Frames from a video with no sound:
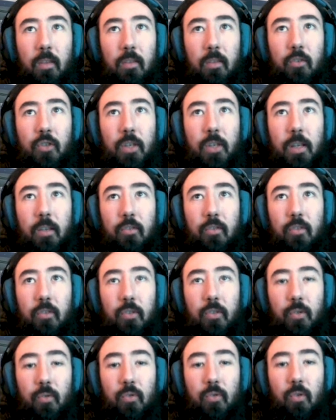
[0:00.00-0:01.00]
Cheat Engine
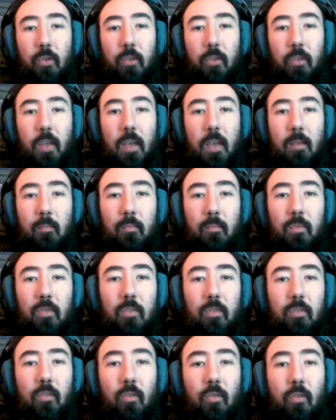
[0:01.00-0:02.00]
tutorial
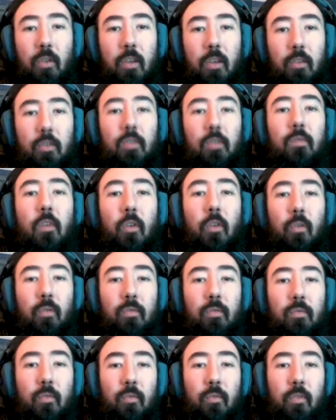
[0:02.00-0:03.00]
games, or you can just follow
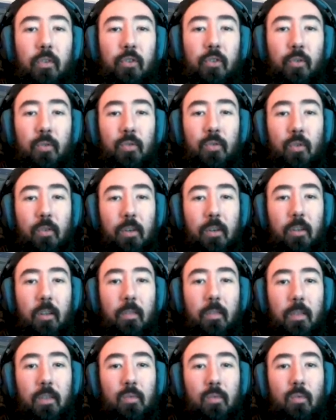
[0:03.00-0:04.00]
through the tutorial
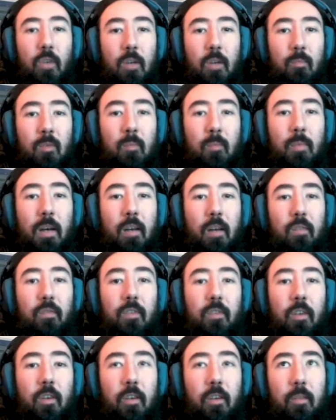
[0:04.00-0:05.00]
and this will come up
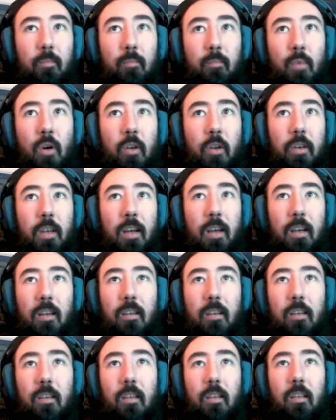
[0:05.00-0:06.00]
after part
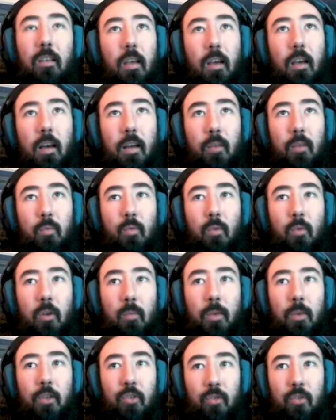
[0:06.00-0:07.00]
9. And we want to
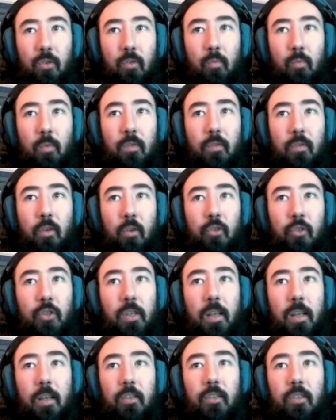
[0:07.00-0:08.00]
make sure we've got
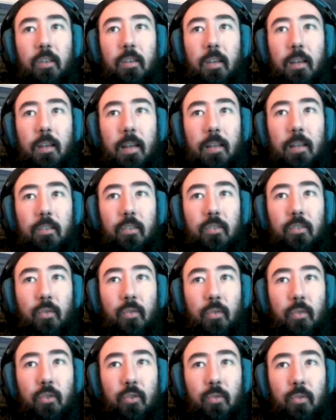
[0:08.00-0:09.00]
Cheat Engine connected
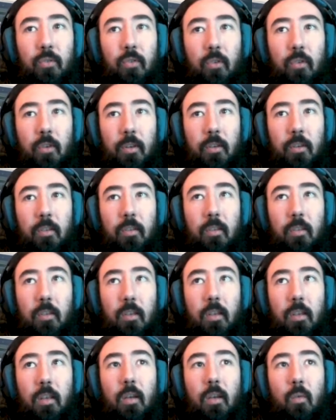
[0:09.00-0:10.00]
to the tutorial.
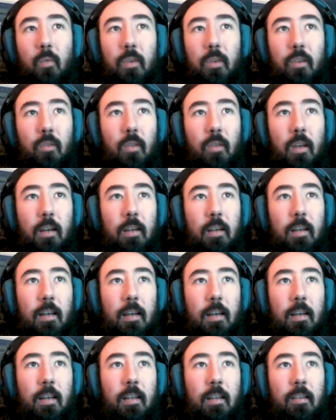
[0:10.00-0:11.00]
We do that
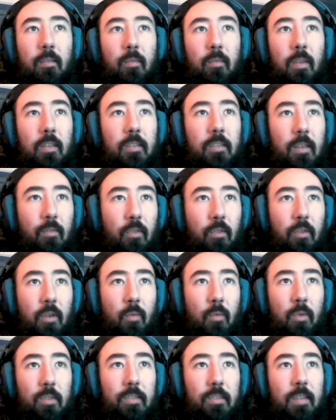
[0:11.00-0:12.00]
and let's have a look at
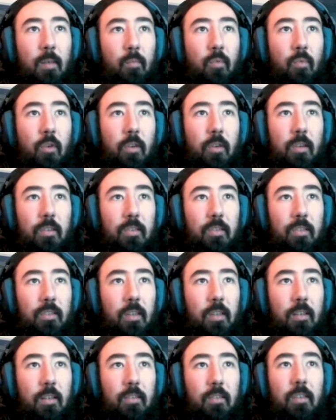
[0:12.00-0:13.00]
what step 1 is. It
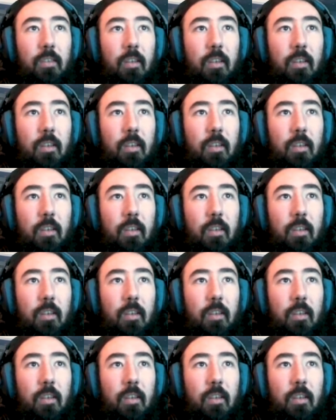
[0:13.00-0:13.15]
says,